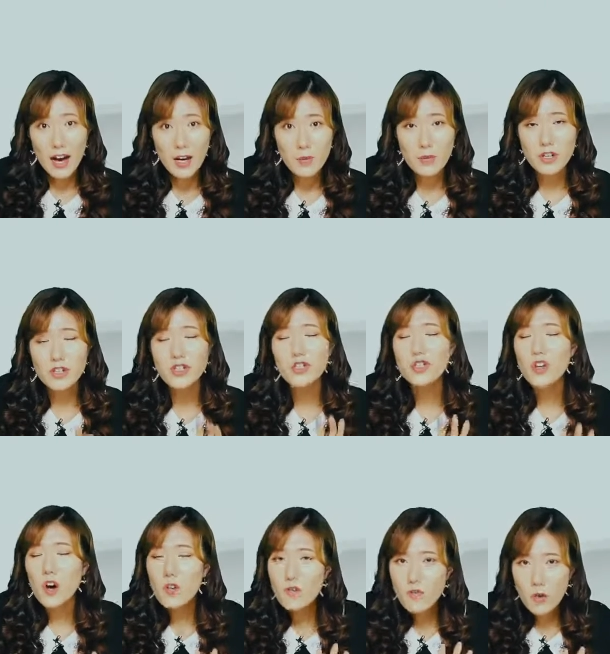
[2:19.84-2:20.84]
But we're
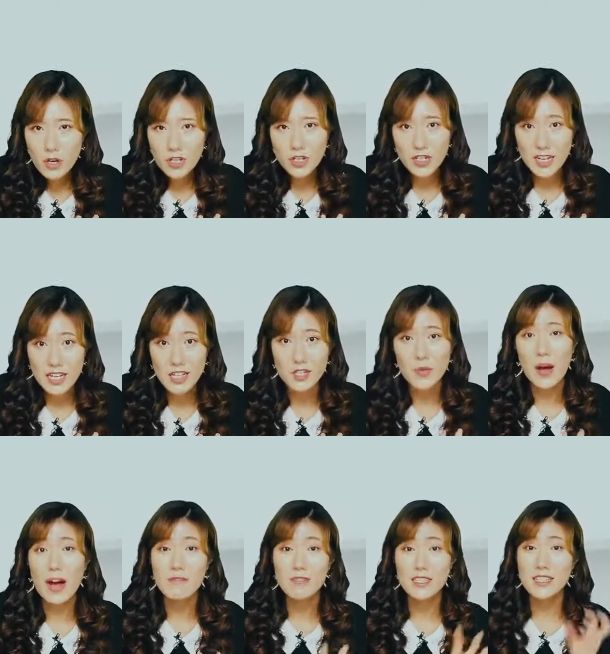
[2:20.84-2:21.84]
so fortunate
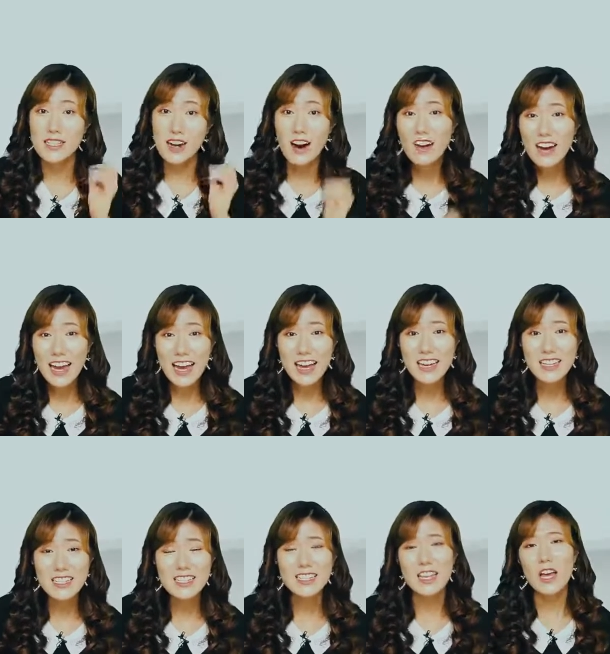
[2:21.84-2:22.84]
to have these in our
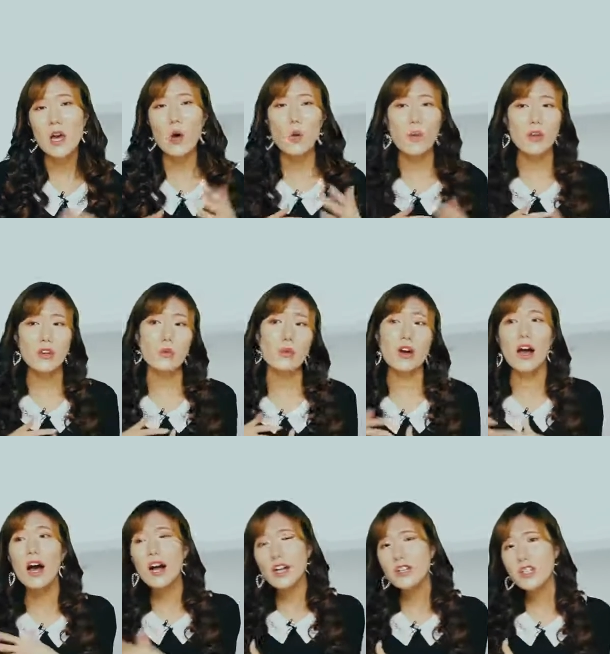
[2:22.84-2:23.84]
hands, whether
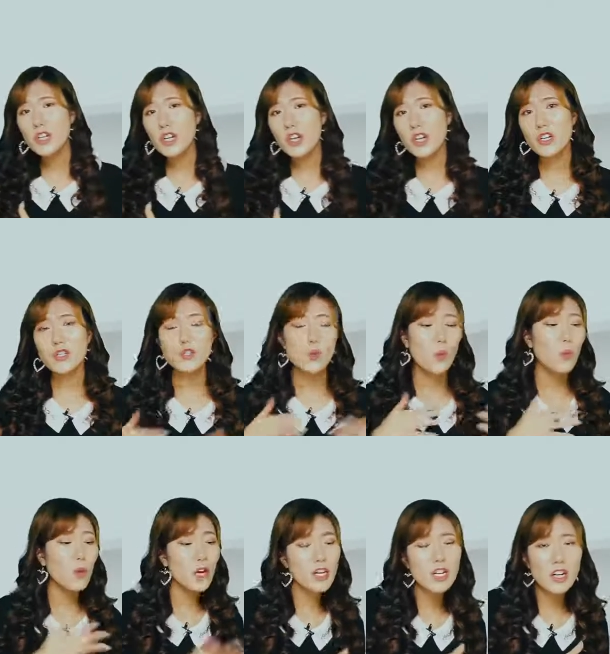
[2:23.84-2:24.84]
we're elders,
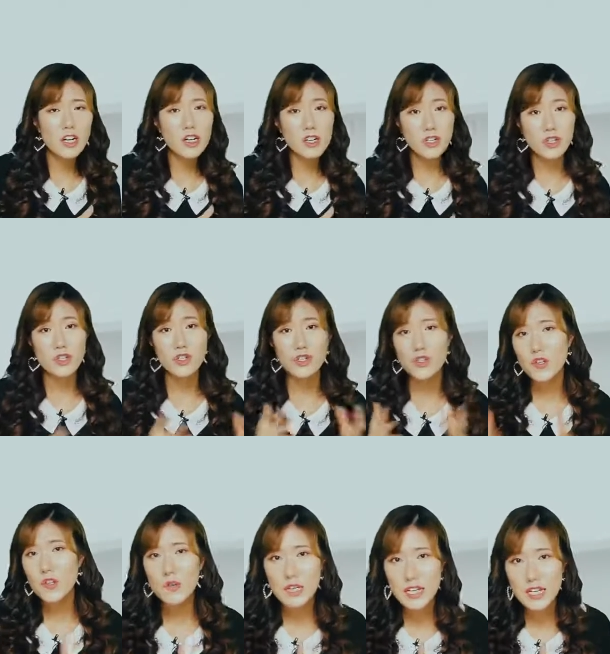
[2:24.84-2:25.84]
workers,
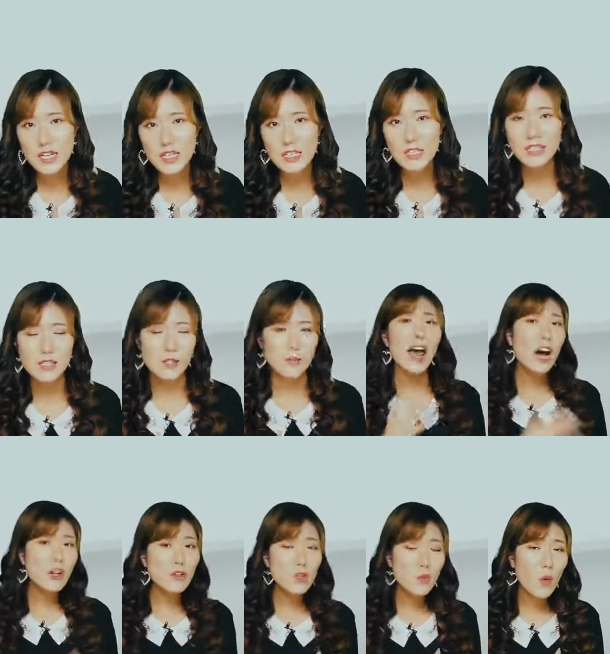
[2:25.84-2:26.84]
students,
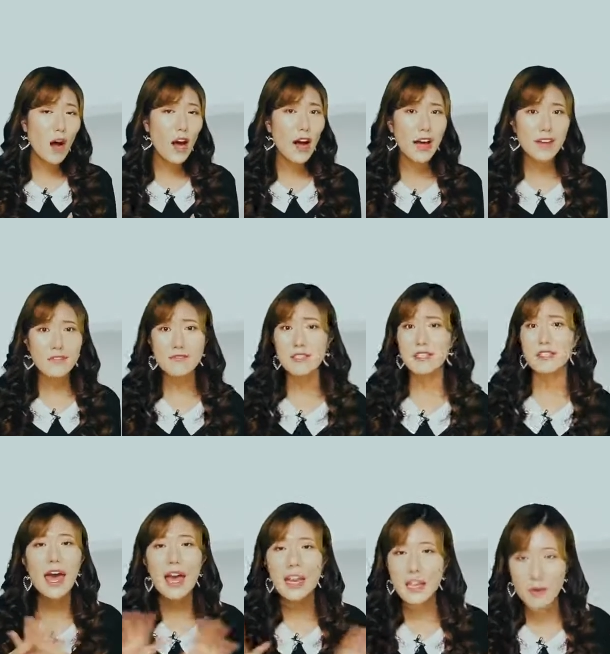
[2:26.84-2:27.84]

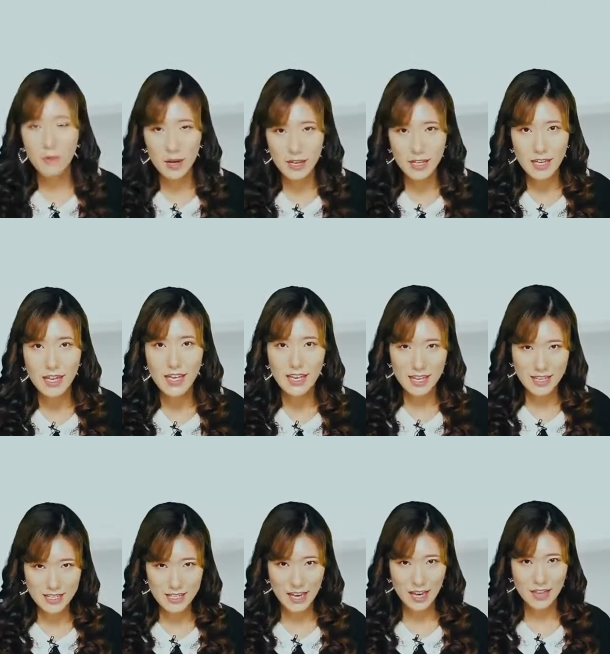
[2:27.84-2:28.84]
housewives, anyone
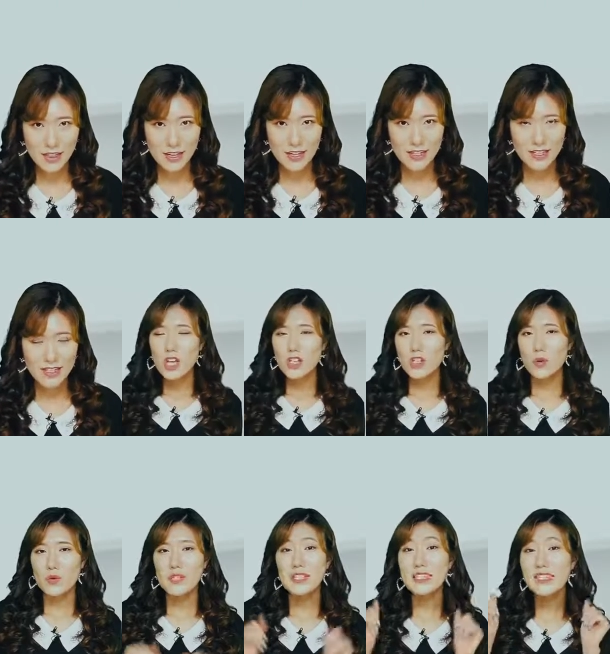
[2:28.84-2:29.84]
can take this.
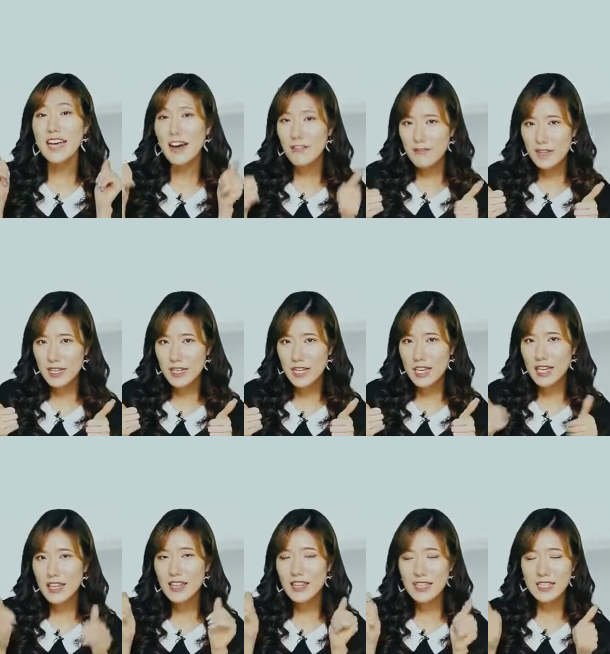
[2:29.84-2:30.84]
So
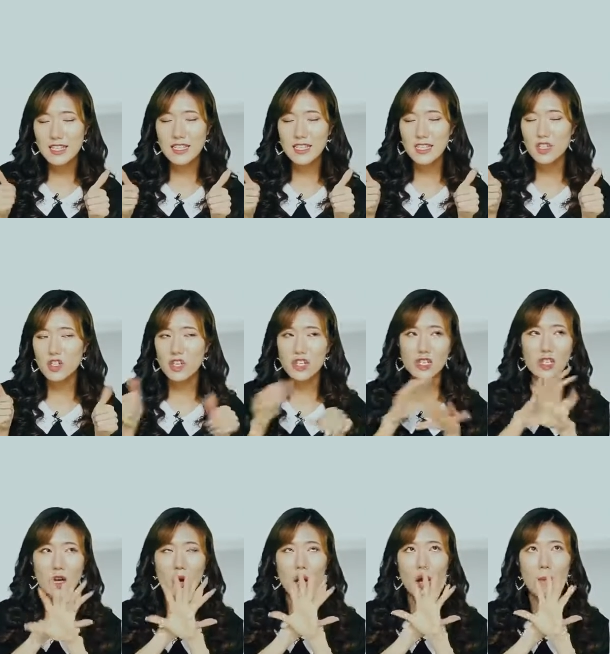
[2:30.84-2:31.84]
definitely this is
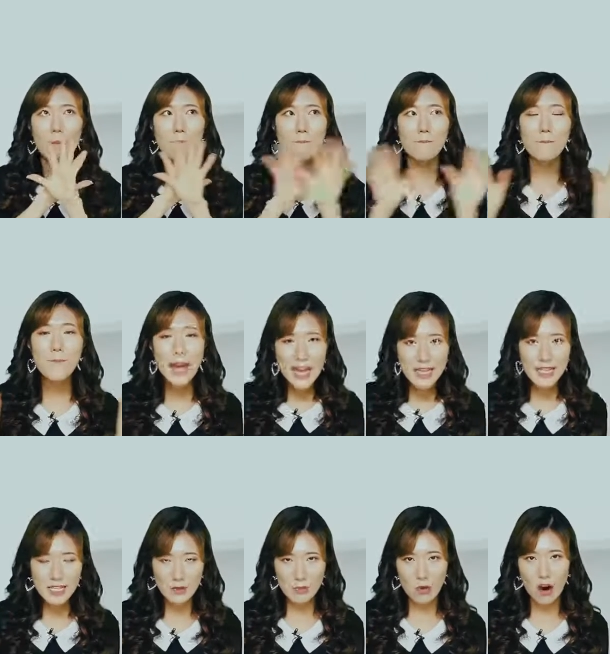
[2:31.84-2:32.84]
just
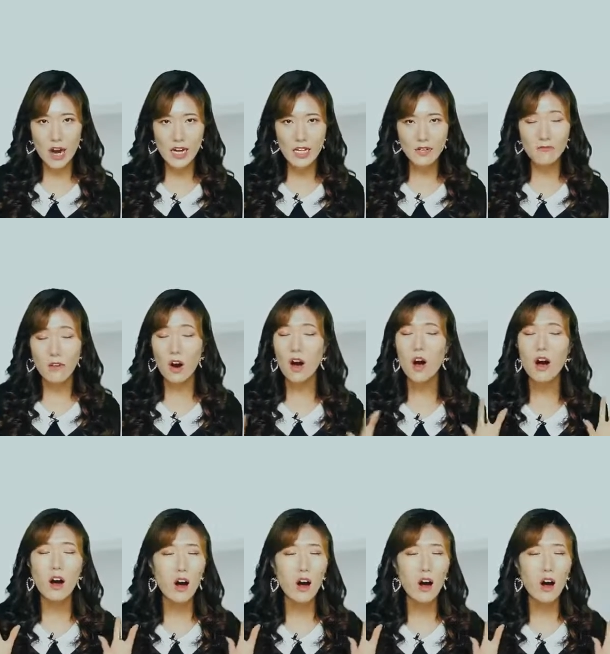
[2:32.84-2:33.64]
amazing product for